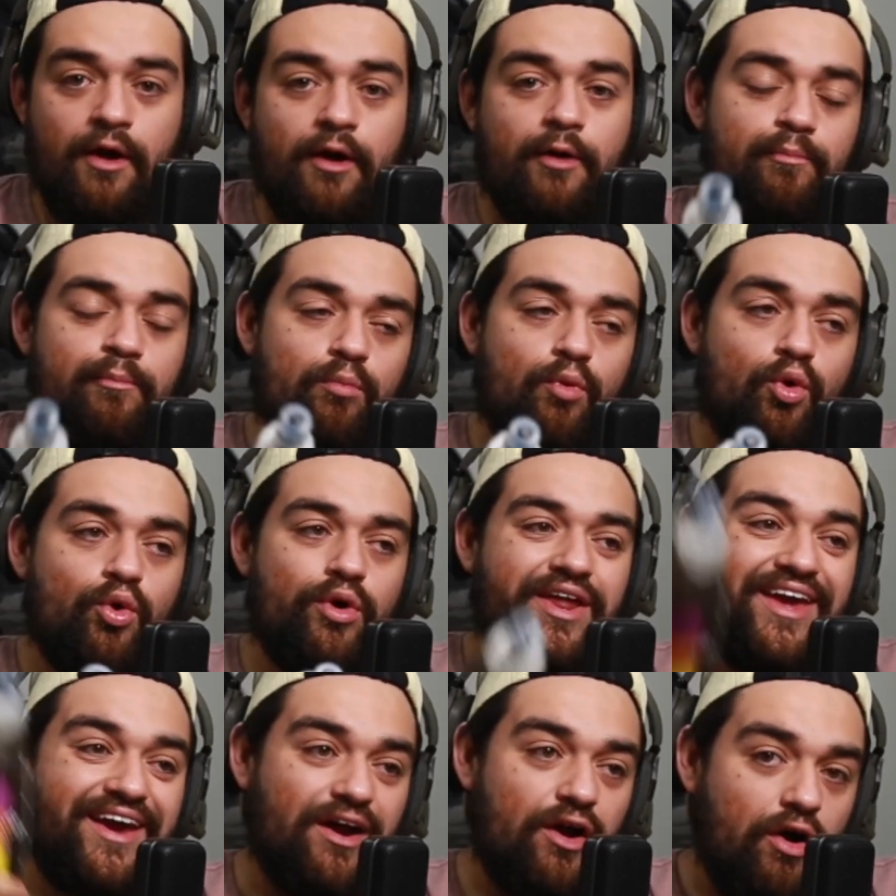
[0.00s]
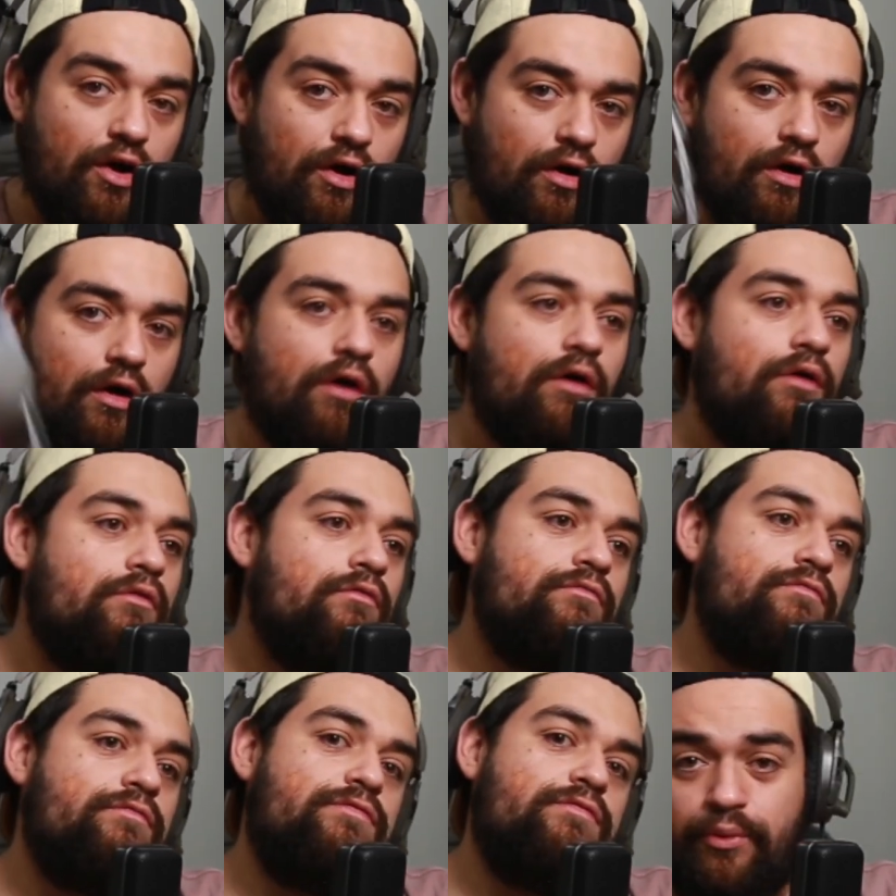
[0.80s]
Morning of,
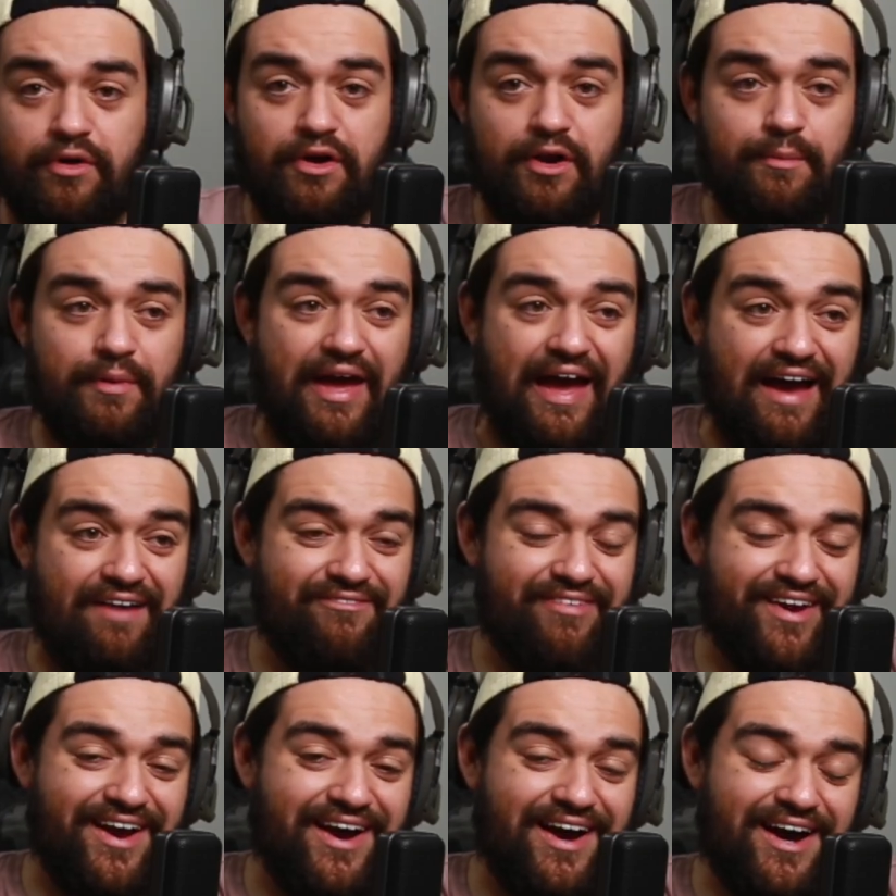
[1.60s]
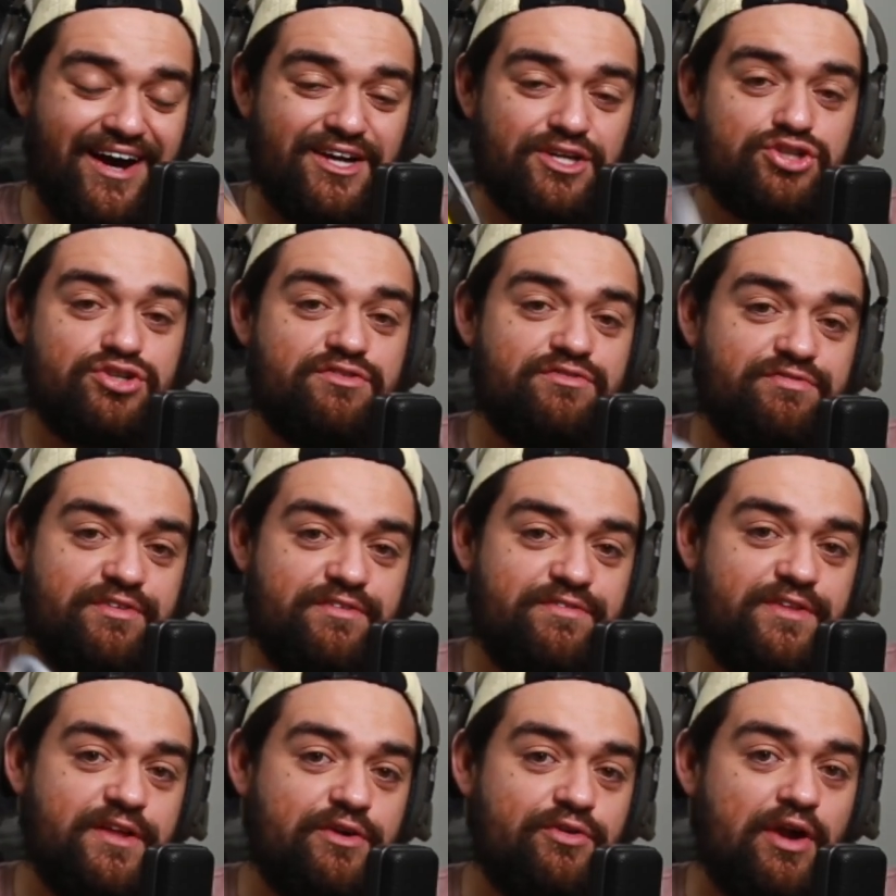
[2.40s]
going to be having
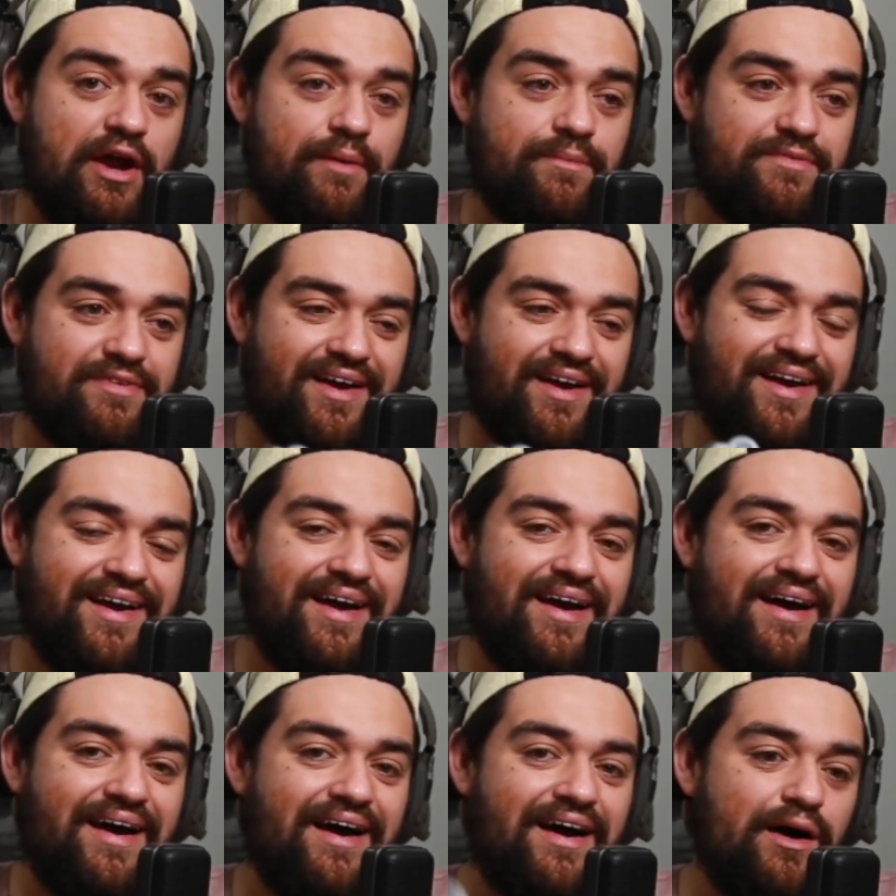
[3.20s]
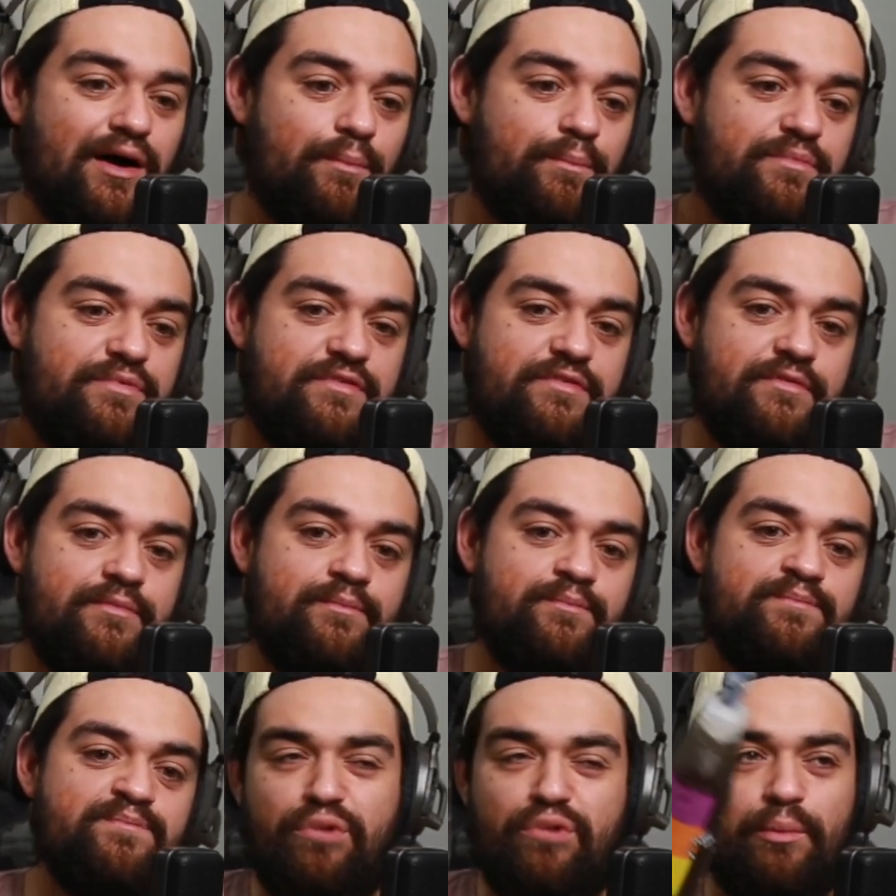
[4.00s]
150 grams of carbs,
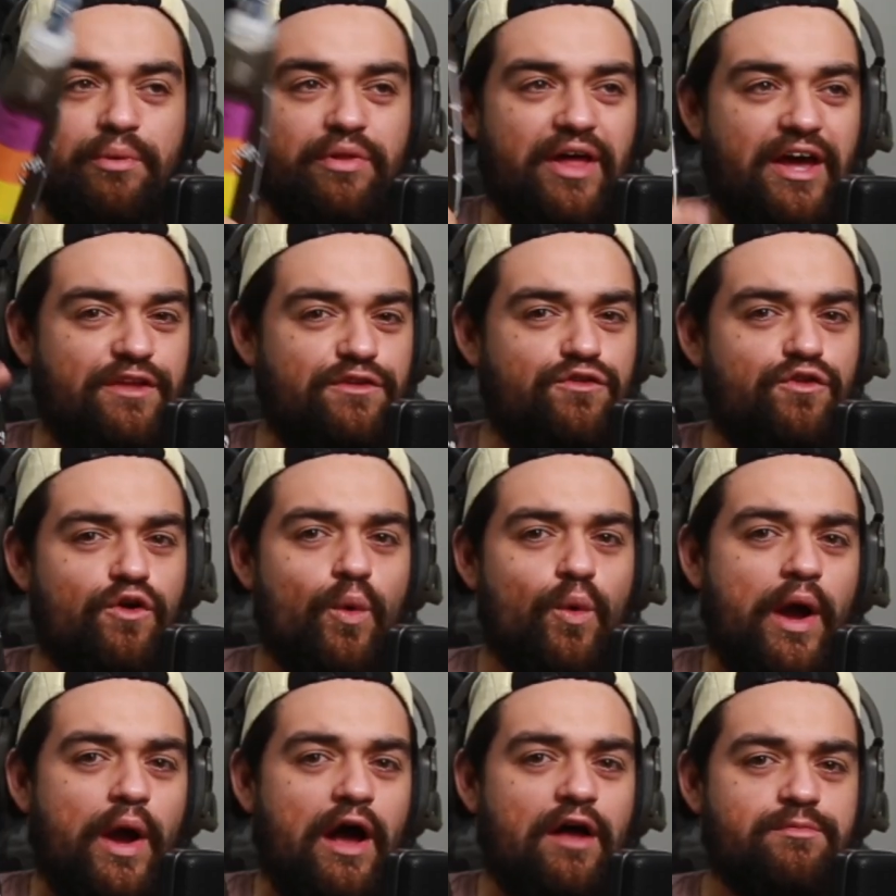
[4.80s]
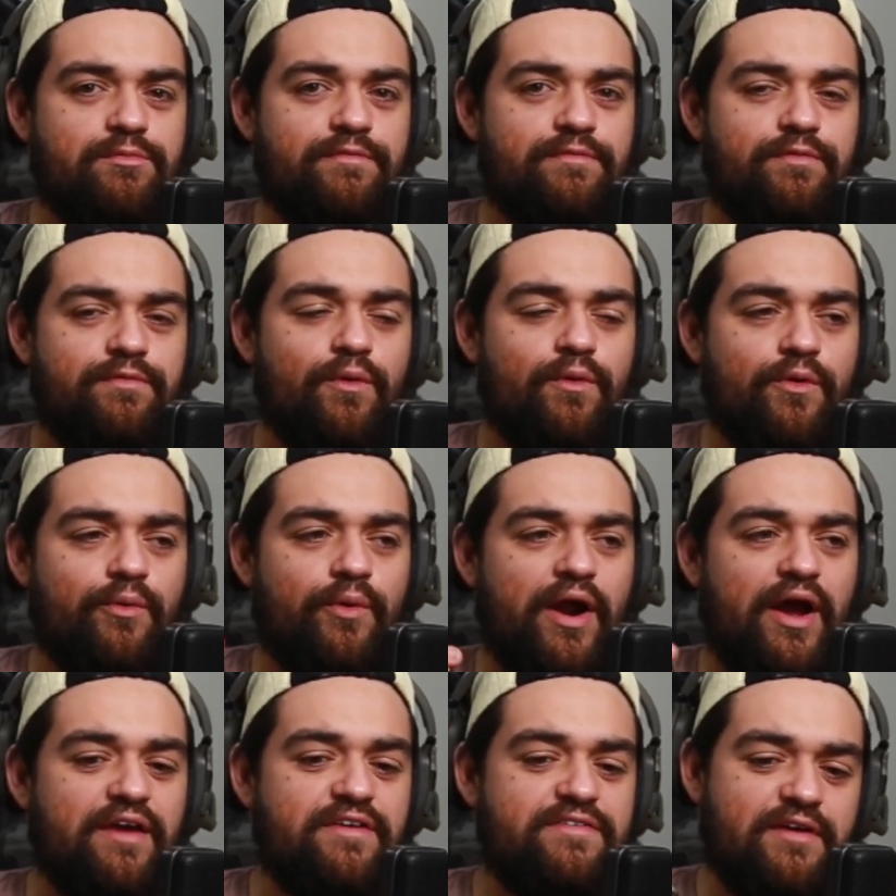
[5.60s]
probably like 2 hours before the
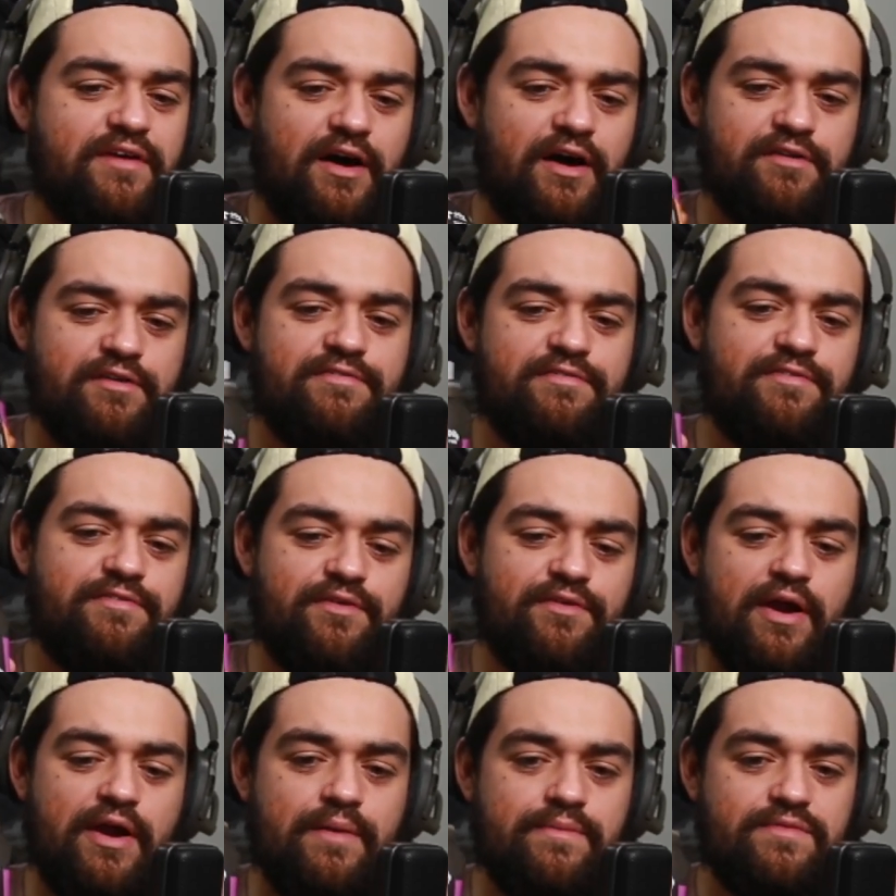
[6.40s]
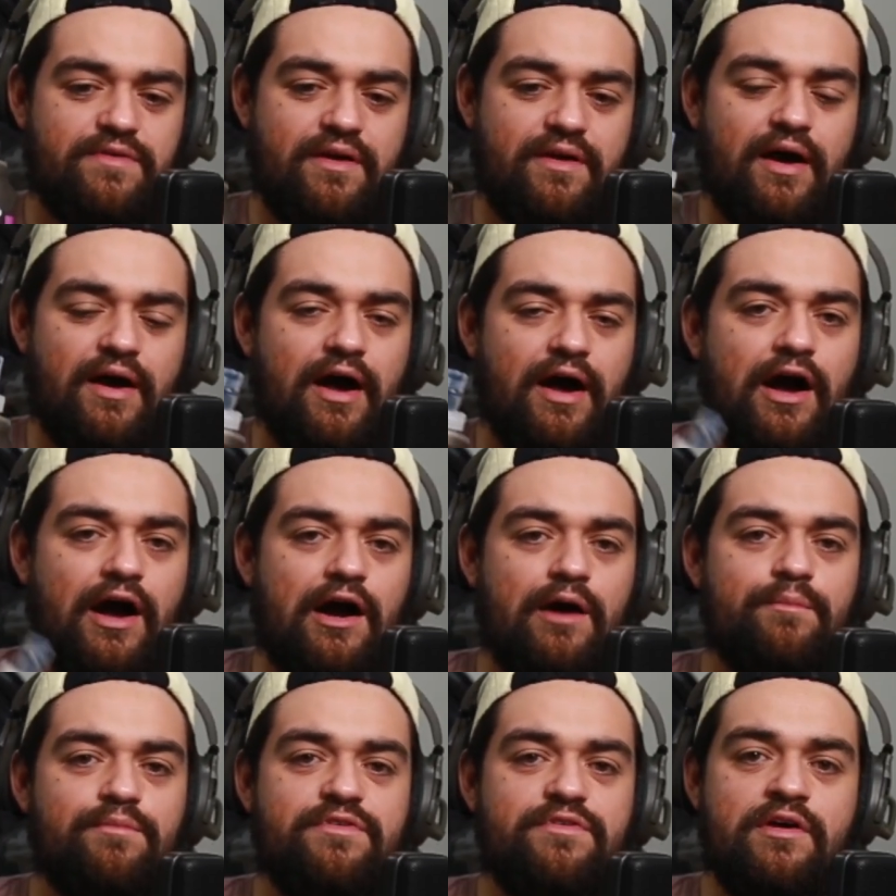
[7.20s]
race. 150 grams of
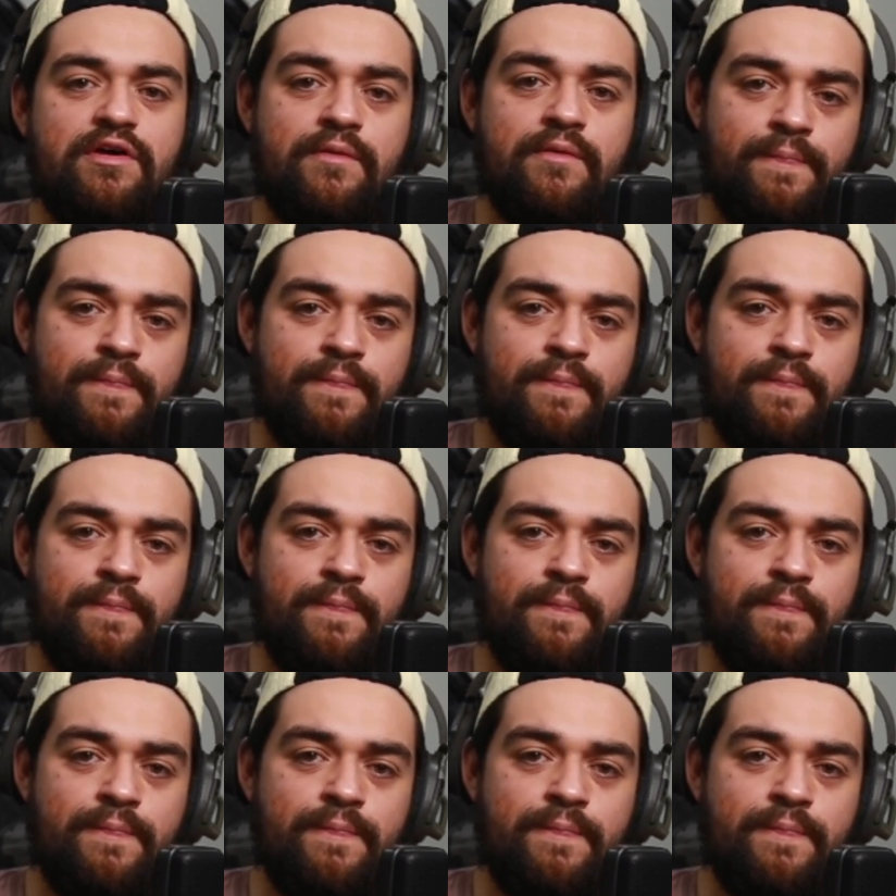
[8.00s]
carbs.